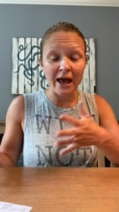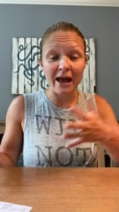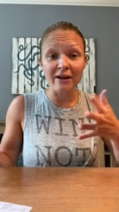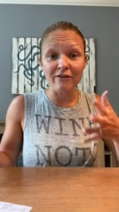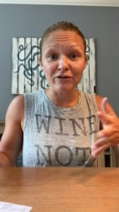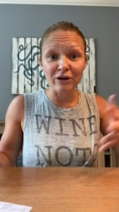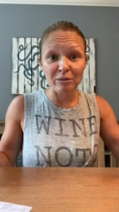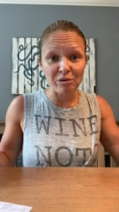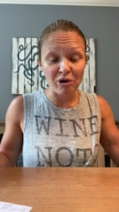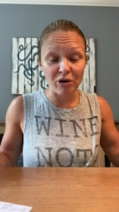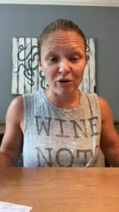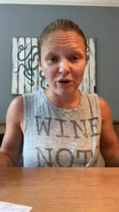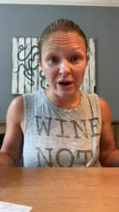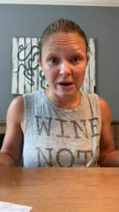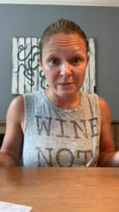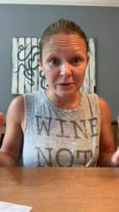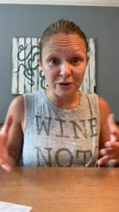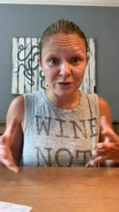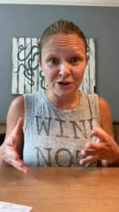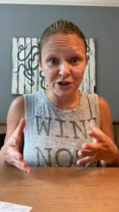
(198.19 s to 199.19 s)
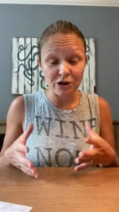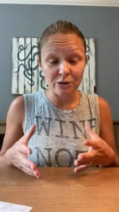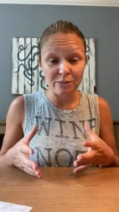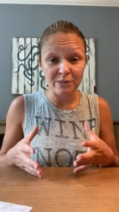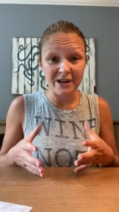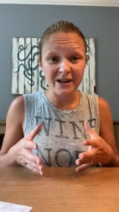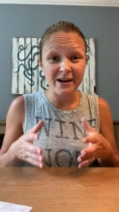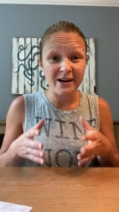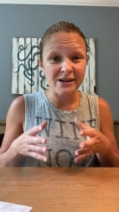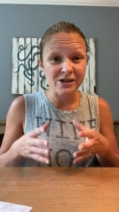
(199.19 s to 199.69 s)
every program you do
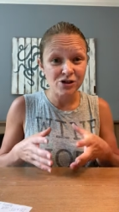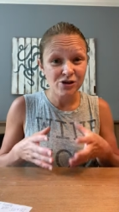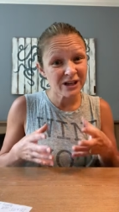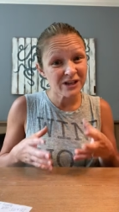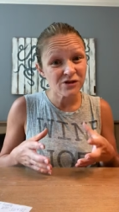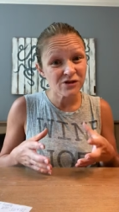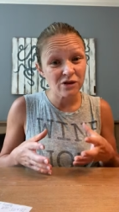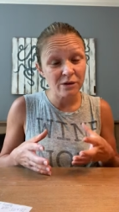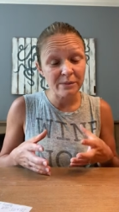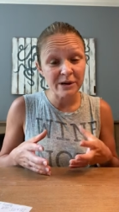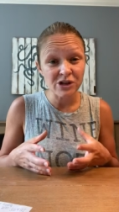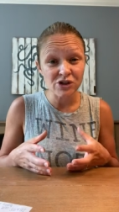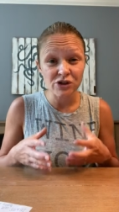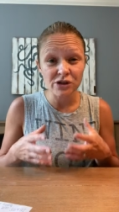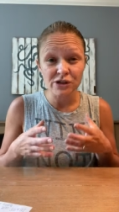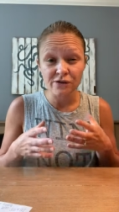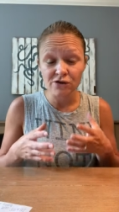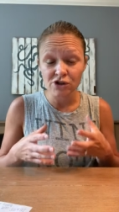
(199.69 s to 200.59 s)
because transformations